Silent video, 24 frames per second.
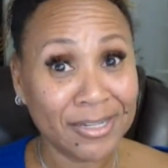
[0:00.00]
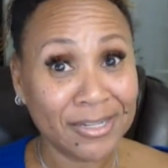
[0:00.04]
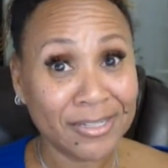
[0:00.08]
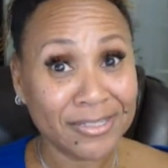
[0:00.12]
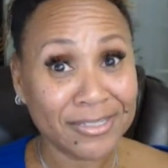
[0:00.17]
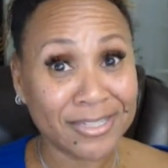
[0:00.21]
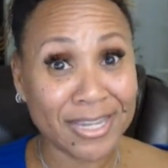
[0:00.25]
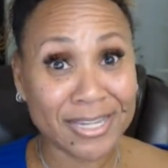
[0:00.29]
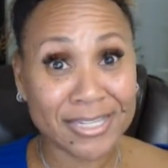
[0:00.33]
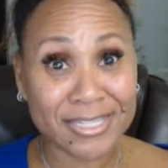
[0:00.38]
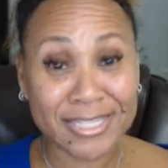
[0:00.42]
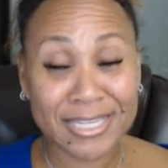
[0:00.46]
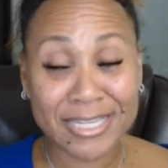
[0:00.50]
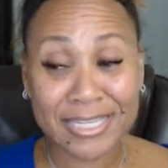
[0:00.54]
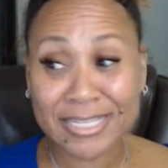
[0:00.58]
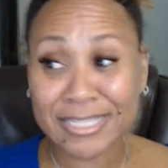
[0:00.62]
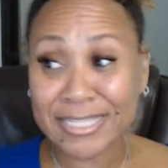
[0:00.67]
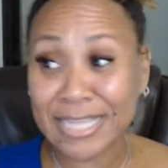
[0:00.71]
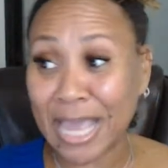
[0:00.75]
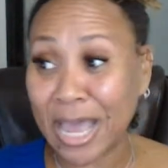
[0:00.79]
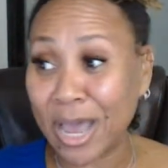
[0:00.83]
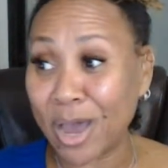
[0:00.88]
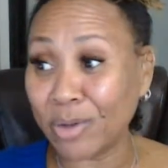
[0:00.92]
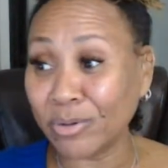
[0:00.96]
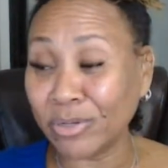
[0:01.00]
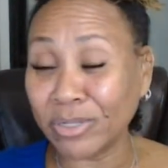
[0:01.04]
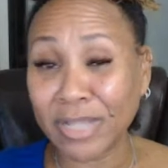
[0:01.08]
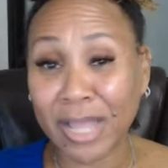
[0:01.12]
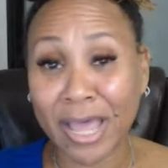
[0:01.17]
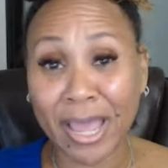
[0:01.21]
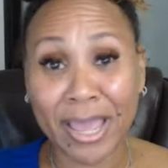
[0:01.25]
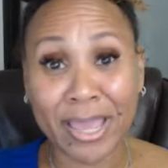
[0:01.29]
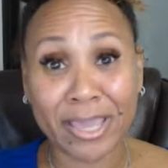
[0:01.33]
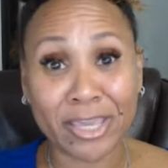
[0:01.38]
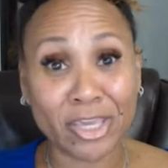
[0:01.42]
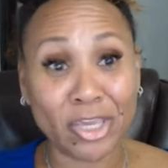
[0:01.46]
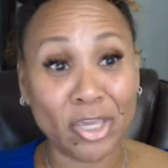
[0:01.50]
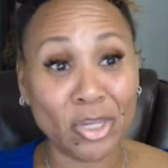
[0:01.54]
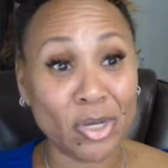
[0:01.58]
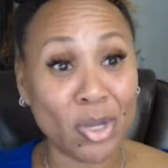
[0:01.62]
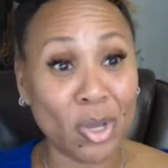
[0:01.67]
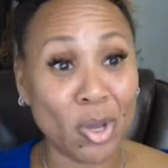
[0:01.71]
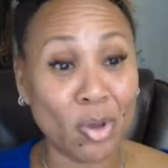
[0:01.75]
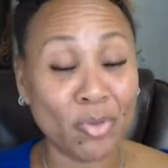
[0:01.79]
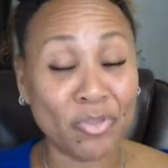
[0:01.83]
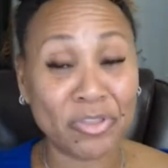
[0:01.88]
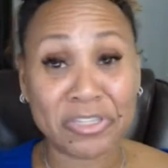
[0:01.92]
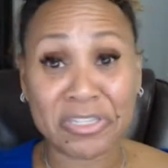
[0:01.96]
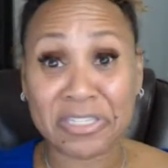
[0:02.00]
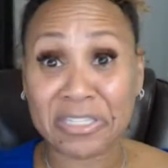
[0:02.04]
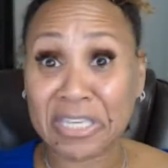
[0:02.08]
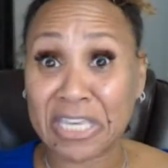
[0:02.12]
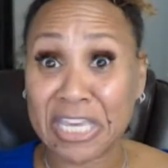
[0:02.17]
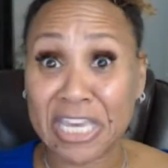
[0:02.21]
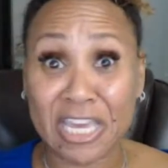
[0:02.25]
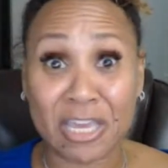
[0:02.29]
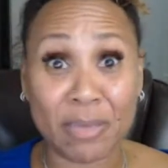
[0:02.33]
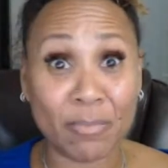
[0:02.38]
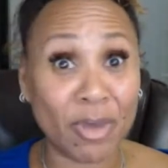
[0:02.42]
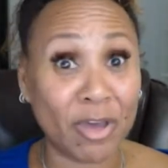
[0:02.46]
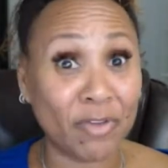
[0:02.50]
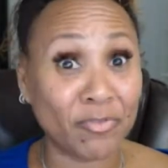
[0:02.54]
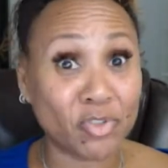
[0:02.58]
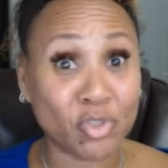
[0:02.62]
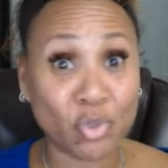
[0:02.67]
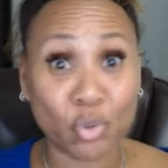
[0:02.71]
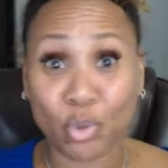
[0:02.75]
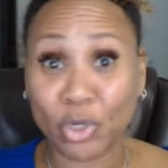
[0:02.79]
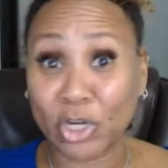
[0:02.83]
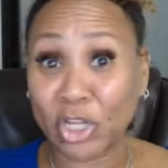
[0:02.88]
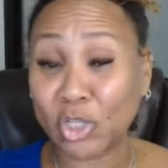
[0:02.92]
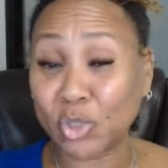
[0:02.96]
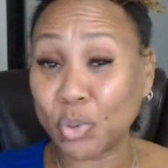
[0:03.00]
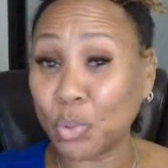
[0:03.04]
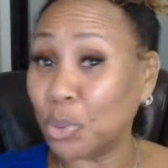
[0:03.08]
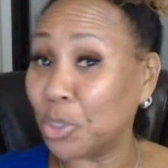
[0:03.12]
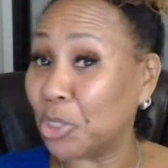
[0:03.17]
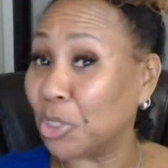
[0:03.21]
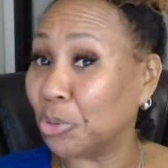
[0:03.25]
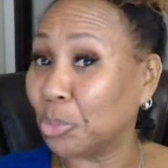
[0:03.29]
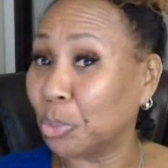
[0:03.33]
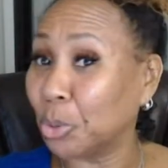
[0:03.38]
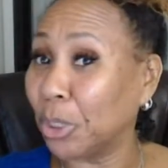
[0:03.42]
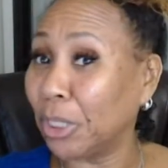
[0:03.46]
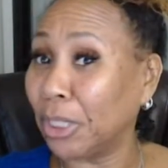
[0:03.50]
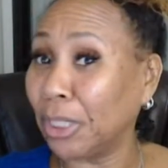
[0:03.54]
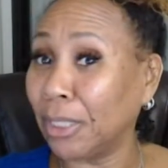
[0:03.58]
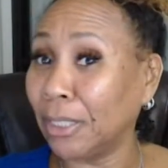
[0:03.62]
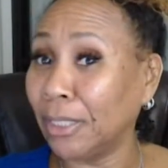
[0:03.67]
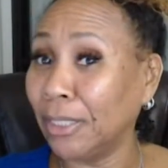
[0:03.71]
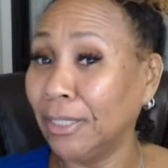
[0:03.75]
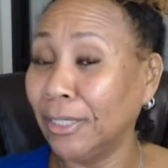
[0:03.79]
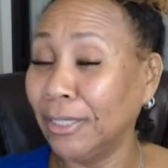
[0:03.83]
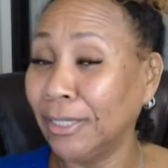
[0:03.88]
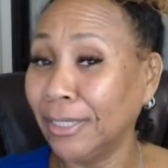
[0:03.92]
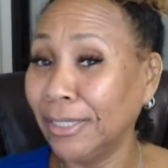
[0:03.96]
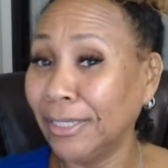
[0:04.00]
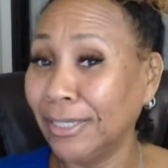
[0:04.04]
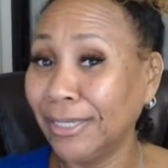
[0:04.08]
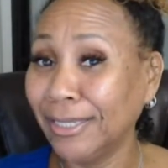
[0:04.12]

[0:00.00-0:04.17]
Does this sound like, the scheme of 2023?